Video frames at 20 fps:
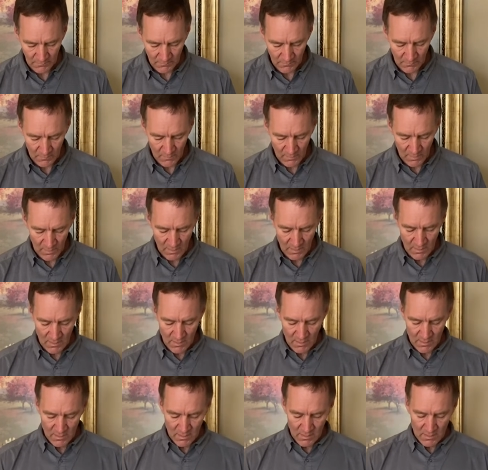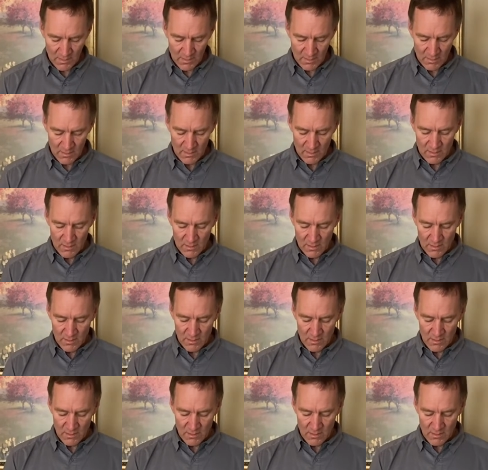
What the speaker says: (silence)